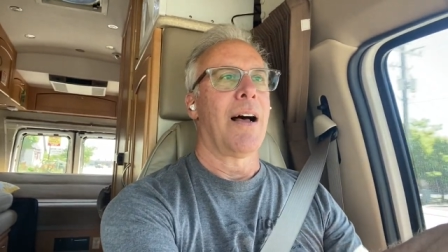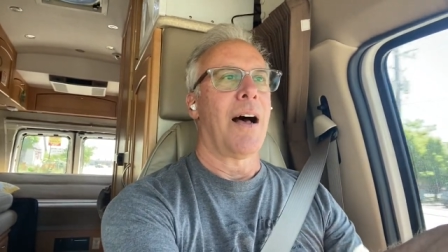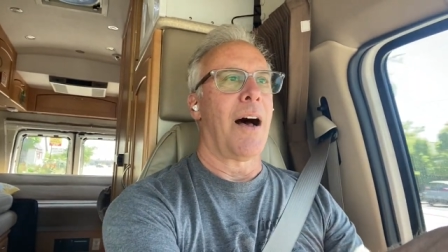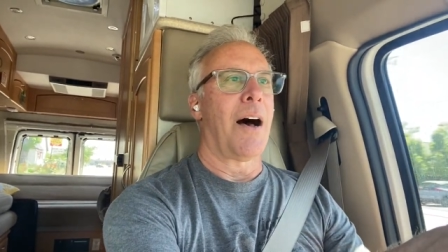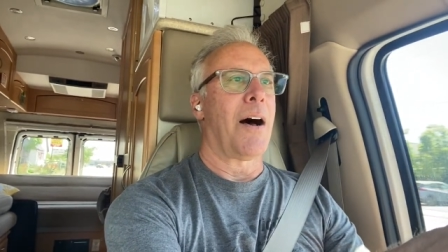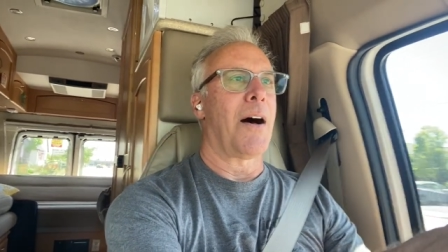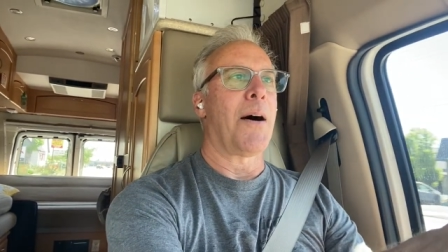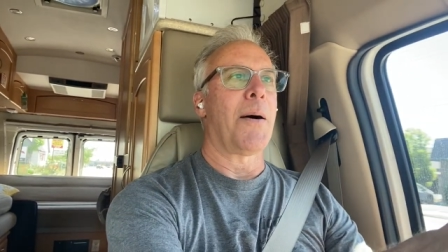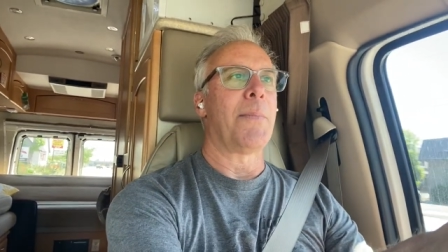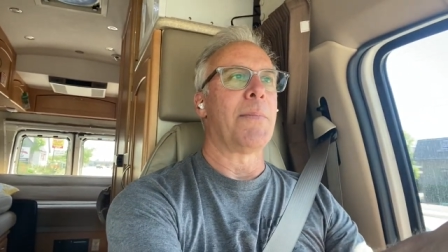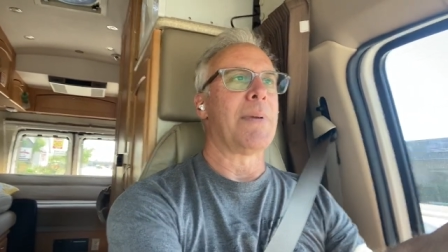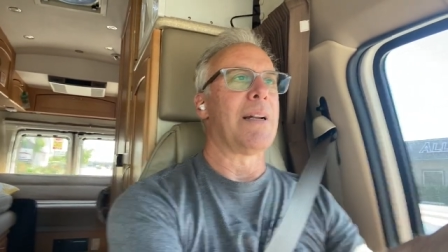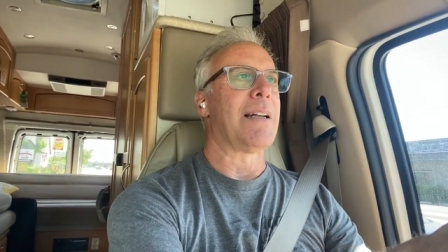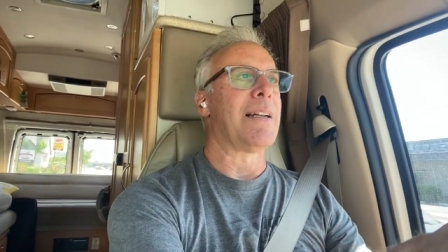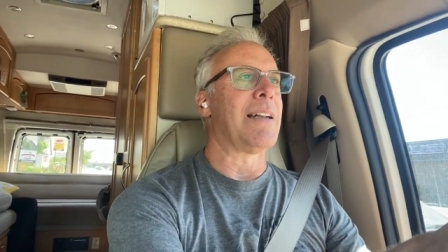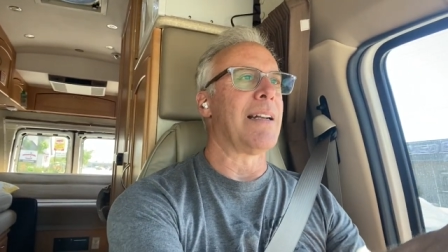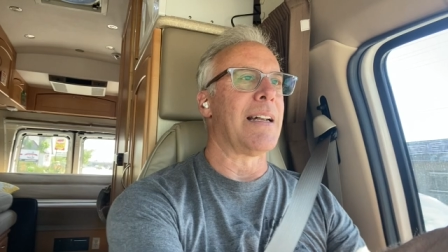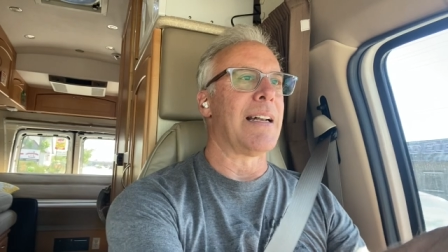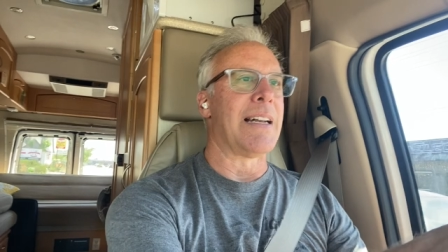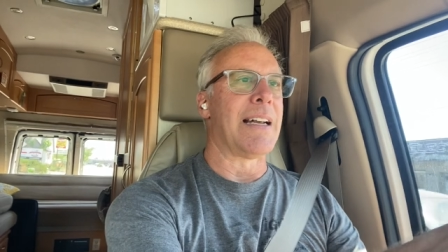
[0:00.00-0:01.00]

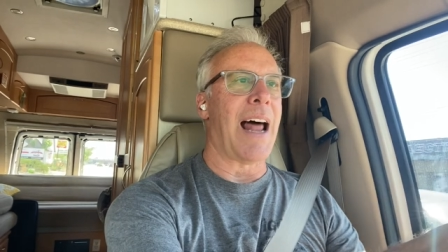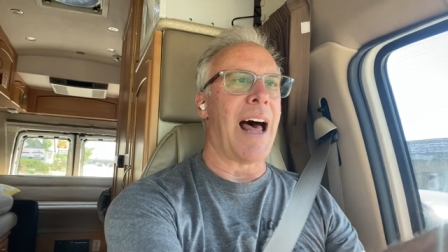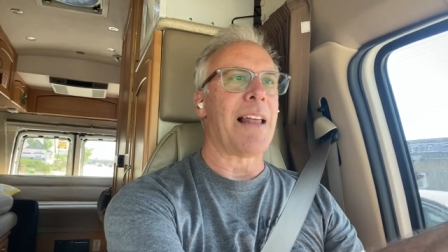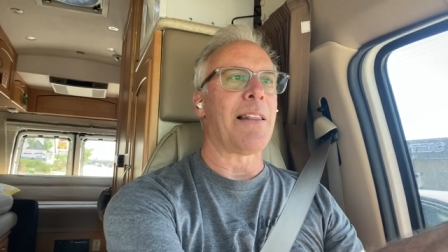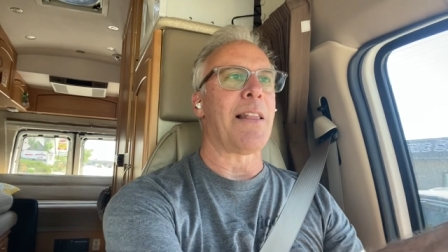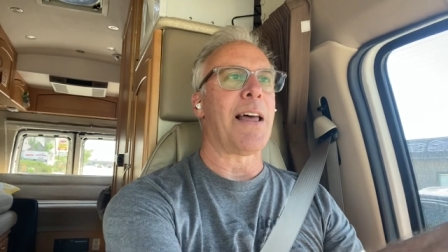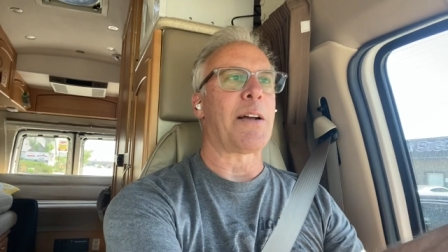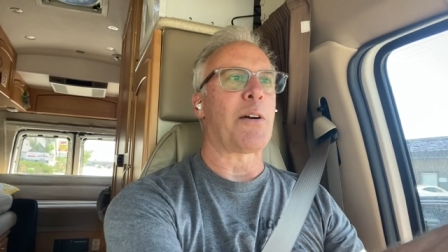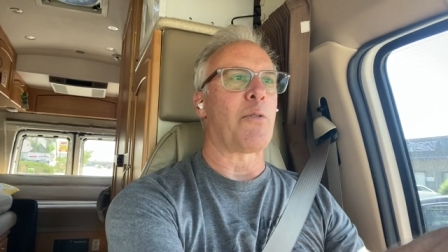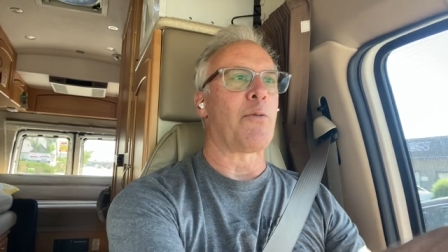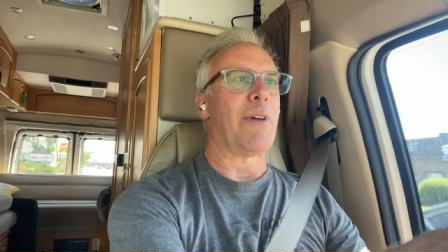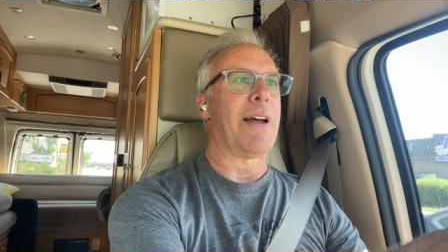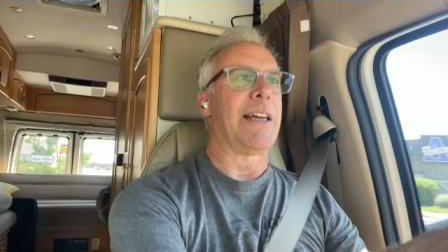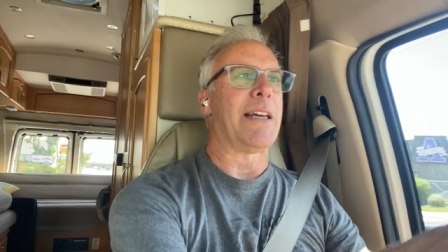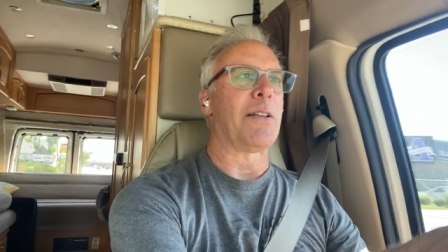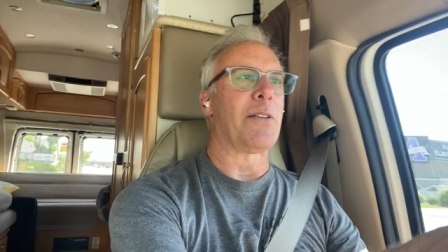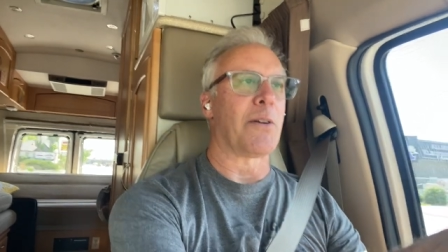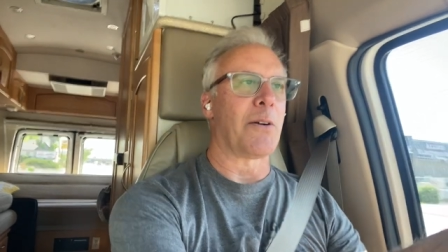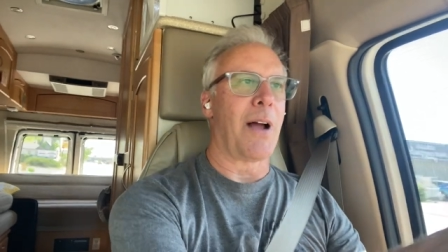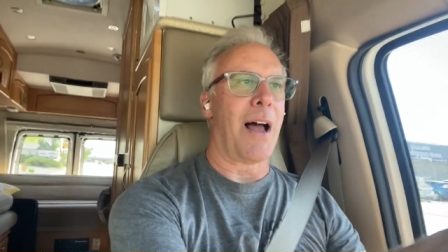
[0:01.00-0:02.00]
Um, not like a
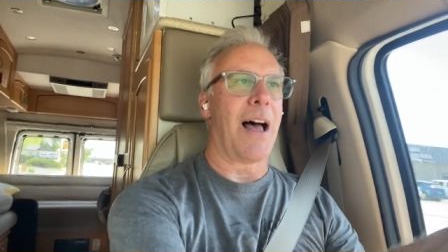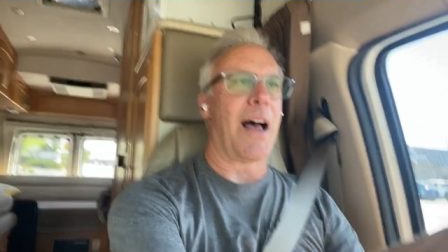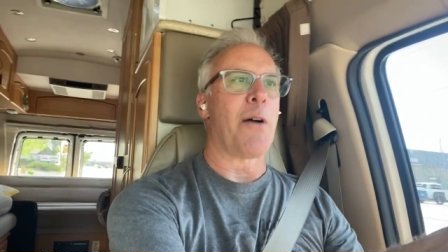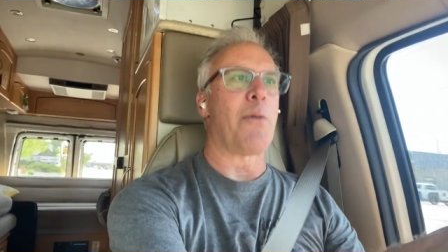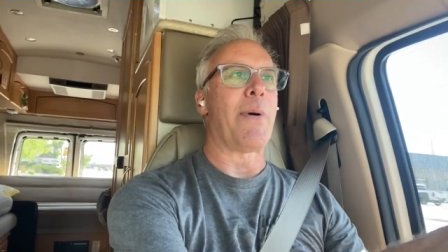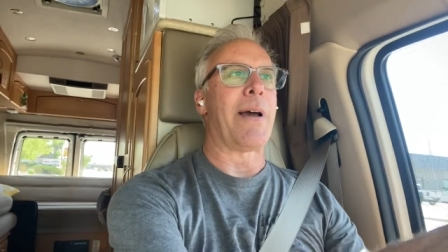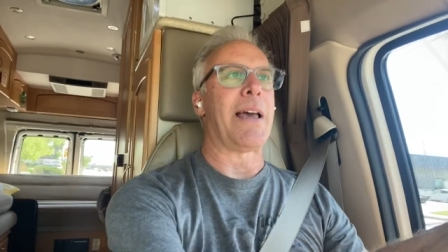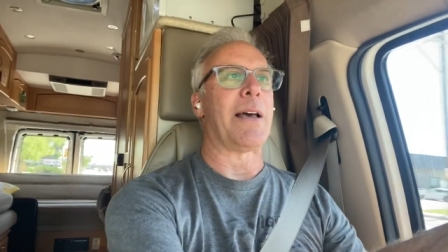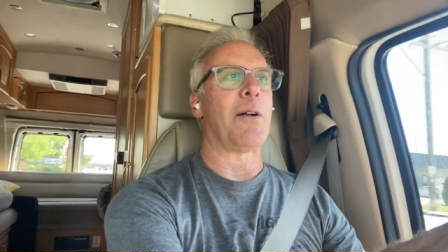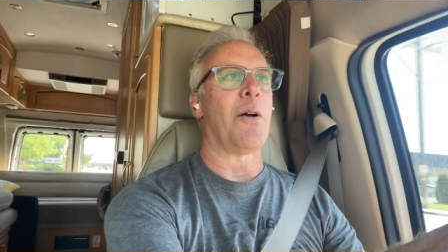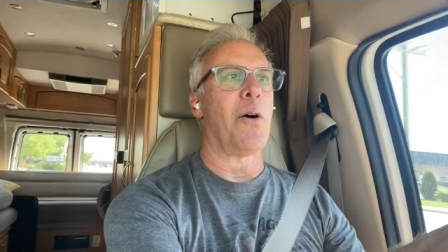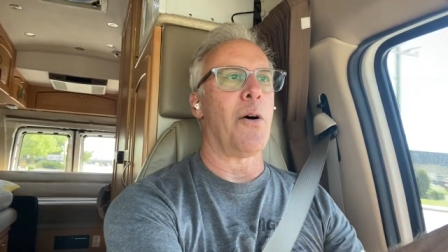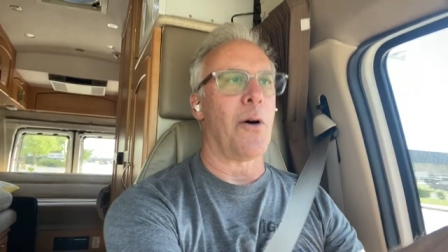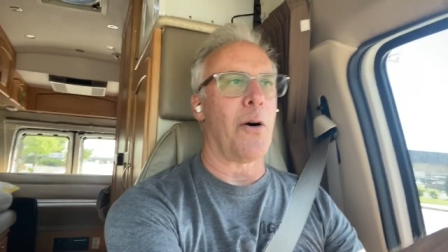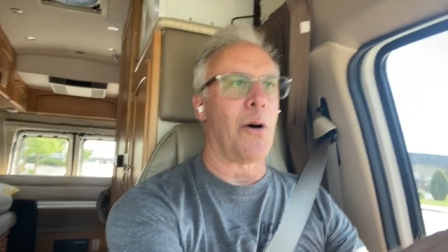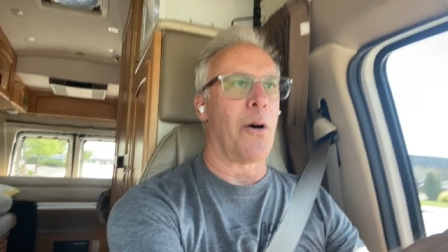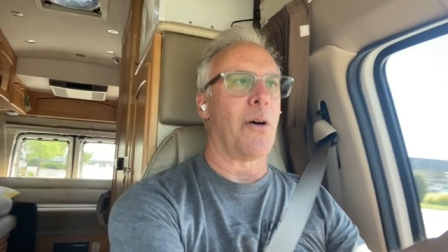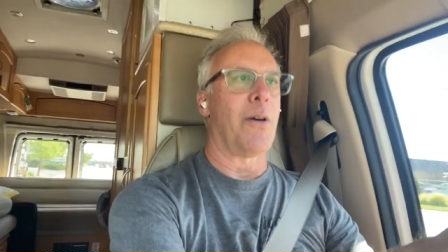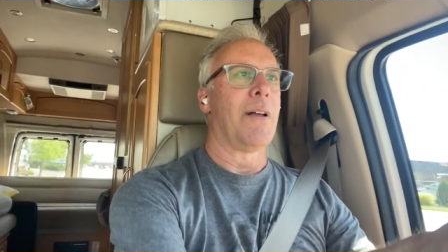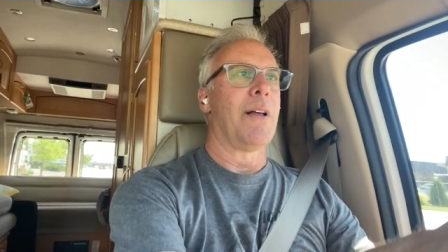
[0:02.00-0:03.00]
regular highway at
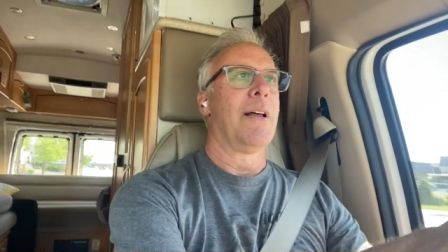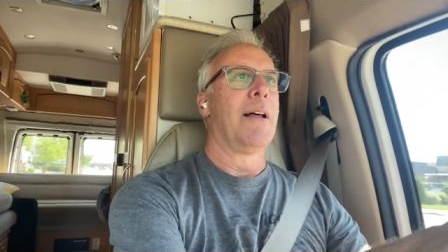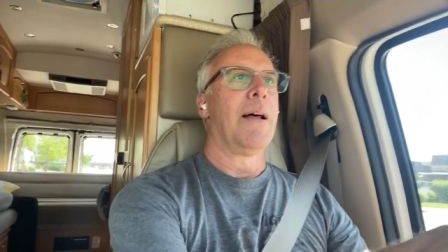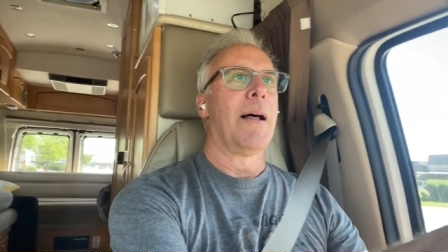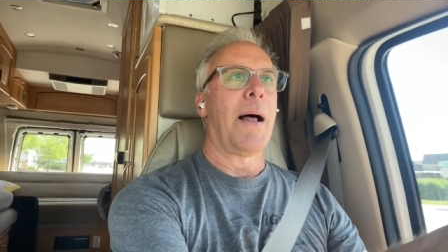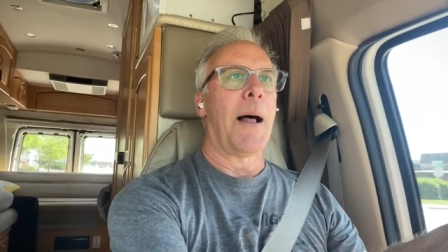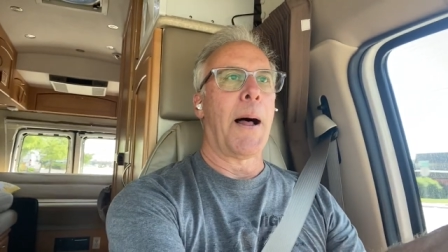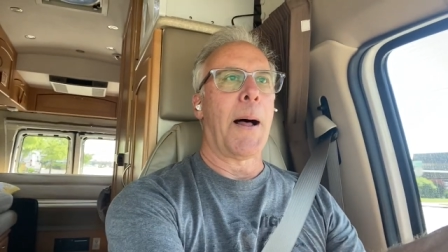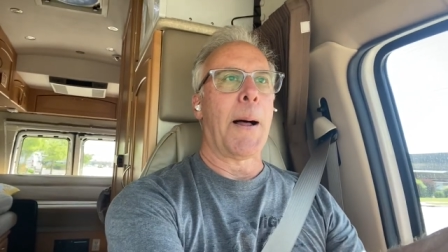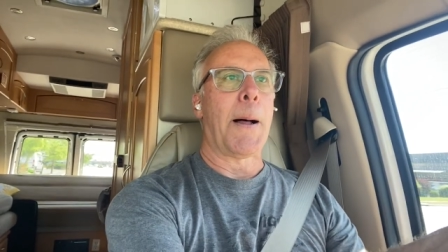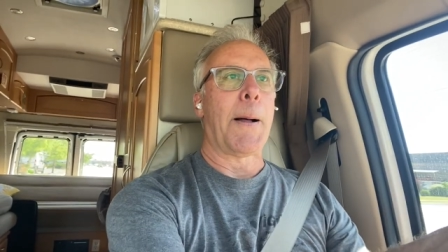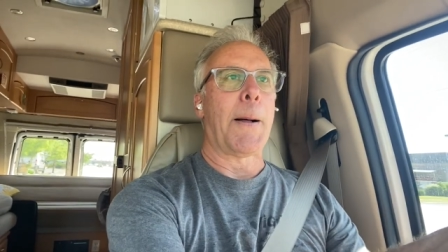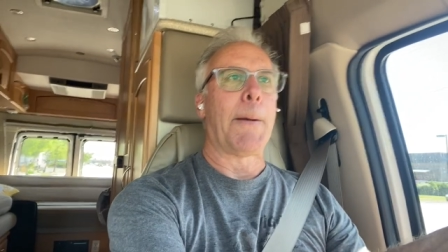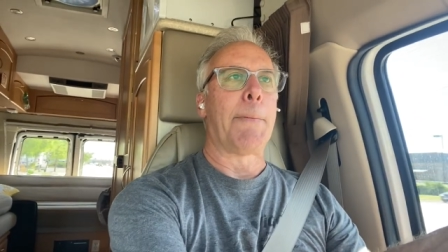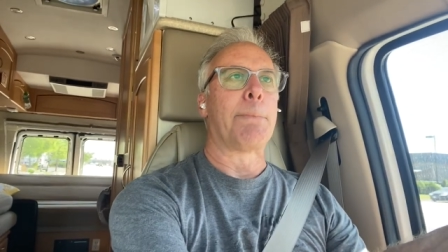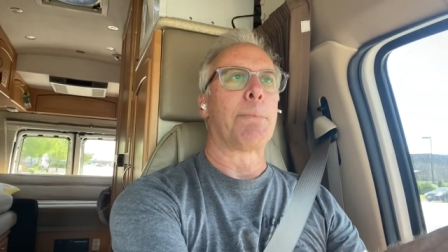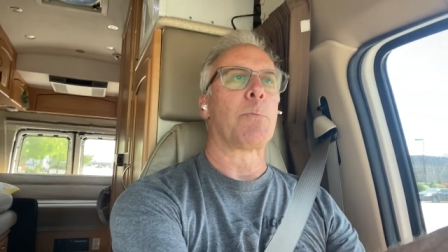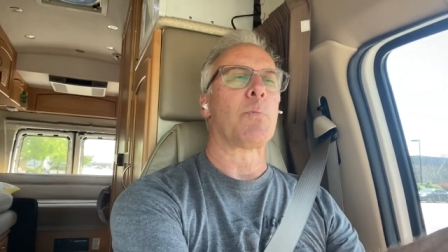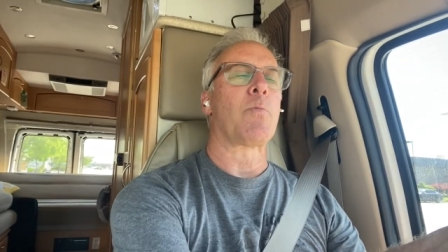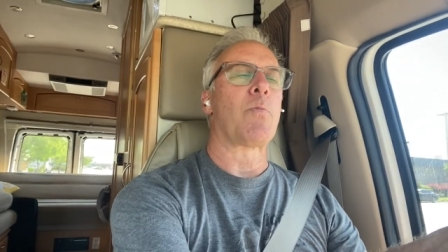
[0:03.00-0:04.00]
all.
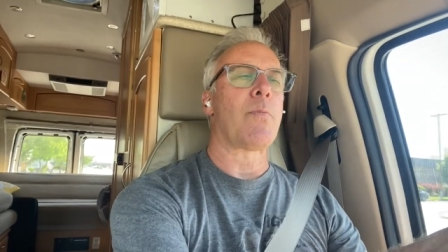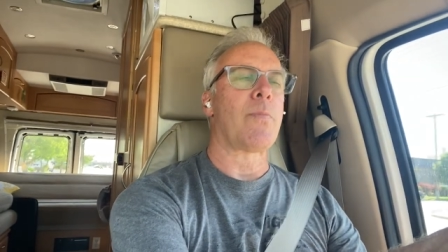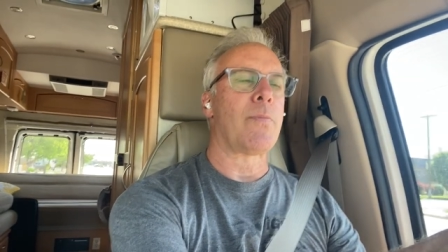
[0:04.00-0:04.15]
Um,